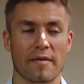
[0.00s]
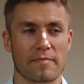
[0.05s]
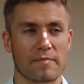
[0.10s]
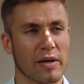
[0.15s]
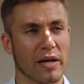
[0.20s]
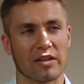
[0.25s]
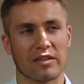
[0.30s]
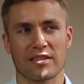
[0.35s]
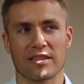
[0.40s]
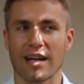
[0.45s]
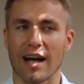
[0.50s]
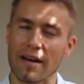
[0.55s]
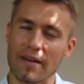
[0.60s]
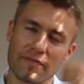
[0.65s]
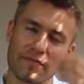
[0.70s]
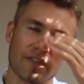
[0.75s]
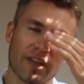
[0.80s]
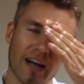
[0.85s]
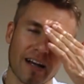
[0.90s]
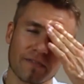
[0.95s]
Because
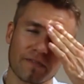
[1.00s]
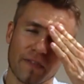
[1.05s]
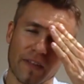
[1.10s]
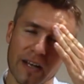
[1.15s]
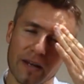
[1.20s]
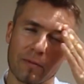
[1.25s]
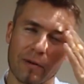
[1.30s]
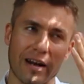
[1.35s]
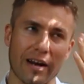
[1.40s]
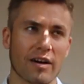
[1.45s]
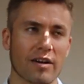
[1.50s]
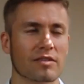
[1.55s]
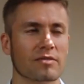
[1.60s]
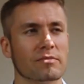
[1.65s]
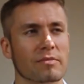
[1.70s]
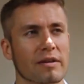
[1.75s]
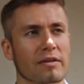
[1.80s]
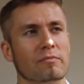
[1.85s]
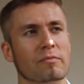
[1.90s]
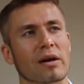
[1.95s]
I think when
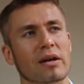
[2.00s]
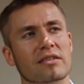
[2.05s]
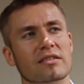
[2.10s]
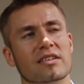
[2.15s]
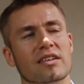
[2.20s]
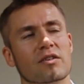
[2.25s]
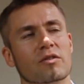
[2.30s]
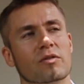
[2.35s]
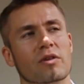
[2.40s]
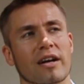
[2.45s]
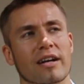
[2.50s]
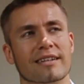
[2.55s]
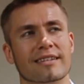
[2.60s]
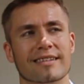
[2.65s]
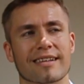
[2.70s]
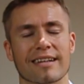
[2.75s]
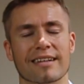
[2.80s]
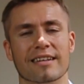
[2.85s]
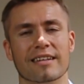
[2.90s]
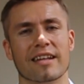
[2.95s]
Barcelona
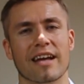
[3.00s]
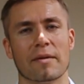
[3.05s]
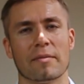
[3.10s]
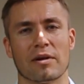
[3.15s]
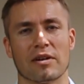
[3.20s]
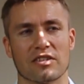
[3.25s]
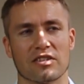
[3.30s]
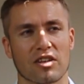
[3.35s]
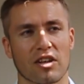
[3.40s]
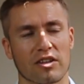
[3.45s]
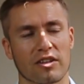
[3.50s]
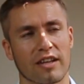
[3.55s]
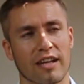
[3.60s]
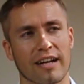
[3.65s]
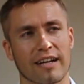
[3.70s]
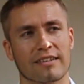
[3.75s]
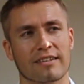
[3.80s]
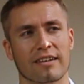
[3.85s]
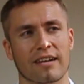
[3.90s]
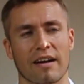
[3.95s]
extended Neymar's
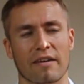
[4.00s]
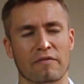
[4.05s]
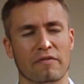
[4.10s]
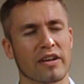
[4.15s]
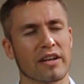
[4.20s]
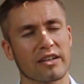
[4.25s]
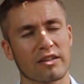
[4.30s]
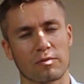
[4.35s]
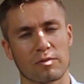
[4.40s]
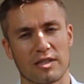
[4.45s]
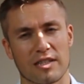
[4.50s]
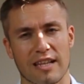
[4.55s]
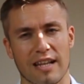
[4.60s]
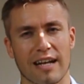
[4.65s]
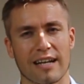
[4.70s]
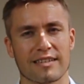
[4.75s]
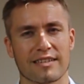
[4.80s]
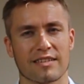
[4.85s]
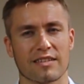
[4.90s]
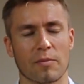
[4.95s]
contract, I think it was
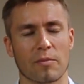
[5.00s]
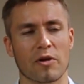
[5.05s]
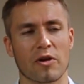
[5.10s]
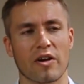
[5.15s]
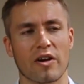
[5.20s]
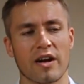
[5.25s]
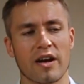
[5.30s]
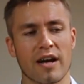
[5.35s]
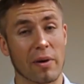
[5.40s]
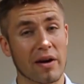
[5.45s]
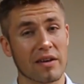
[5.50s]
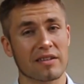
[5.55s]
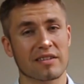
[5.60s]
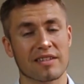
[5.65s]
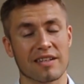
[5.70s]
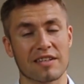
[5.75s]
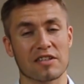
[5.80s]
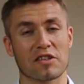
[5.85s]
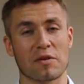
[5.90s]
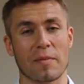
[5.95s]
last summer, Paris
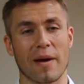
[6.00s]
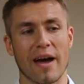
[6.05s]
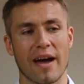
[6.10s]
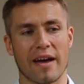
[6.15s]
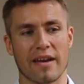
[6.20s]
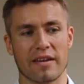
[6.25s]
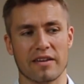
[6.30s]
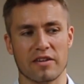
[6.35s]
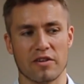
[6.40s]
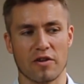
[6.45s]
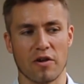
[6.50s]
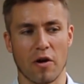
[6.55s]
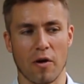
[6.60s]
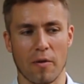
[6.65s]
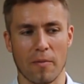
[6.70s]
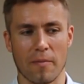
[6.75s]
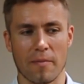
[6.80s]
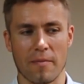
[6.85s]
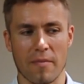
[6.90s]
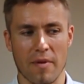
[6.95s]
Saint-Germain, you
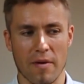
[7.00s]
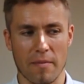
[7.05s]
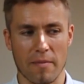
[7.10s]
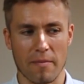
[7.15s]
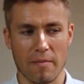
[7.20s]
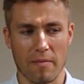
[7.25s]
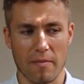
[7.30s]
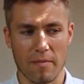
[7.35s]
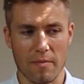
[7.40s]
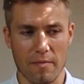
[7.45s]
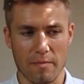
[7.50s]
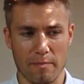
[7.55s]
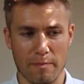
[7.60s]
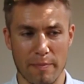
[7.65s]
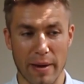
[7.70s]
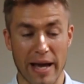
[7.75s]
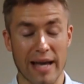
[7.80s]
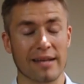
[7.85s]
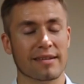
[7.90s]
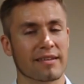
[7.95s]
know,
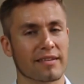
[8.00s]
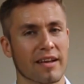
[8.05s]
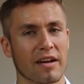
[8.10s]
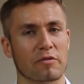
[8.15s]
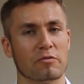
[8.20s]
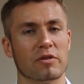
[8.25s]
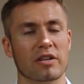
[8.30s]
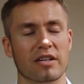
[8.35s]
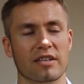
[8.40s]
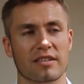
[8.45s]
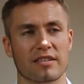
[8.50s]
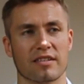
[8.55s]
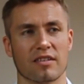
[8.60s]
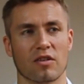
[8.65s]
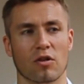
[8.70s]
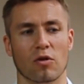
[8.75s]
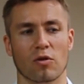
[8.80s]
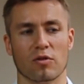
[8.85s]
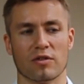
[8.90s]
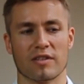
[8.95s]
paid their release
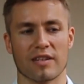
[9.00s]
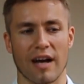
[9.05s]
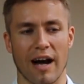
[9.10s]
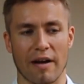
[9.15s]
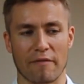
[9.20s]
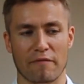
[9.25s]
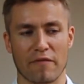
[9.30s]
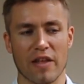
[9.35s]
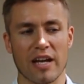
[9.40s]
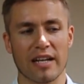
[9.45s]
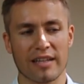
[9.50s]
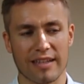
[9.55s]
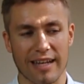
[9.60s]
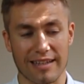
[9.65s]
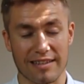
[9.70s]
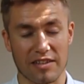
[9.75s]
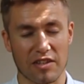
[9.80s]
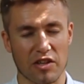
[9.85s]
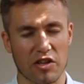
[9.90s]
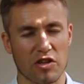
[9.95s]
clause. I think
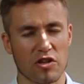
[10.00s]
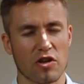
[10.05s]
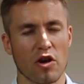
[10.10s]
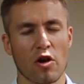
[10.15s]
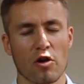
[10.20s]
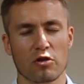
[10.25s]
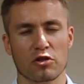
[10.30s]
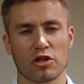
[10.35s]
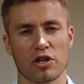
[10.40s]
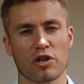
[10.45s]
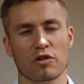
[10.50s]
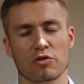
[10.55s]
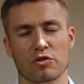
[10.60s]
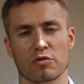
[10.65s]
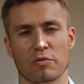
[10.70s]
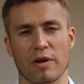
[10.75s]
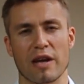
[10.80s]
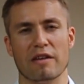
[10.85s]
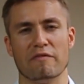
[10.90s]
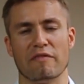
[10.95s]
that's a huge,
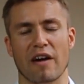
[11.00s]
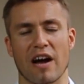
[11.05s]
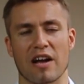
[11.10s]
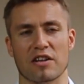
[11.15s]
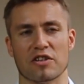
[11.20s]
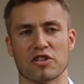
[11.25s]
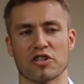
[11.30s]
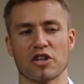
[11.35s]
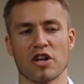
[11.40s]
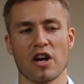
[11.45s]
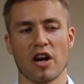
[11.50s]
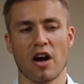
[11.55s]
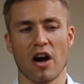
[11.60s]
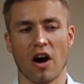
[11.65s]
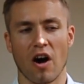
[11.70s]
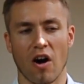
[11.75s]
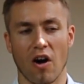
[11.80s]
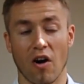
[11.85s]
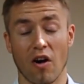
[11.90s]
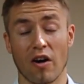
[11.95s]
huge revenge
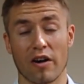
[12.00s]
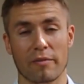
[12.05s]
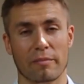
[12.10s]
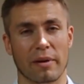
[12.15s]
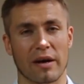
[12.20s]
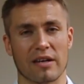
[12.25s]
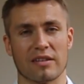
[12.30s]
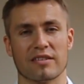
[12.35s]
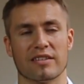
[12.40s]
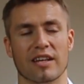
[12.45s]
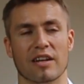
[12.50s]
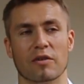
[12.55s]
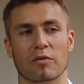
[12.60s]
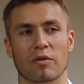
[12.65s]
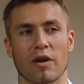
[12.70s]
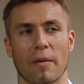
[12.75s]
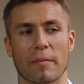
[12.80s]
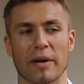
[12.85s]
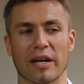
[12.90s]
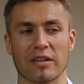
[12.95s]
on
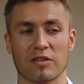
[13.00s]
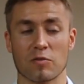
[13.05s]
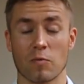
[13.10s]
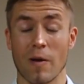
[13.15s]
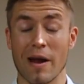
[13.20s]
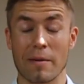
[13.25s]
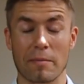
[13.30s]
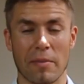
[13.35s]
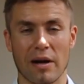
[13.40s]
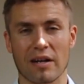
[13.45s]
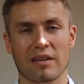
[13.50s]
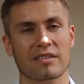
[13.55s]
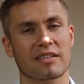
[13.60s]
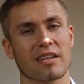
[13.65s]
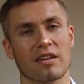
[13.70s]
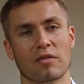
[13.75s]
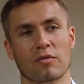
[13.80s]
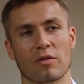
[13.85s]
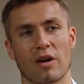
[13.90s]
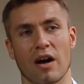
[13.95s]
Barcelona, because when
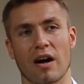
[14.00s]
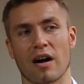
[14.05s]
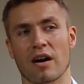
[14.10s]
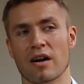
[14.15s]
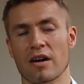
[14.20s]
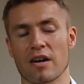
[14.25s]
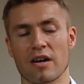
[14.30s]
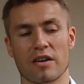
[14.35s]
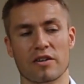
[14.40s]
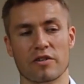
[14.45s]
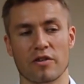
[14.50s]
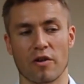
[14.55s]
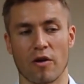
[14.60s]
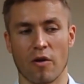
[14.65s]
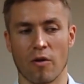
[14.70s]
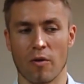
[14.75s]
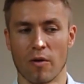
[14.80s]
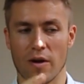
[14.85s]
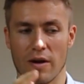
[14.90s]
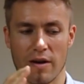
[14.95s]
Barcelona, you
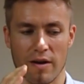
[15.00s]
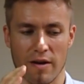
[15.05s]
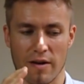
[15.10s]
know,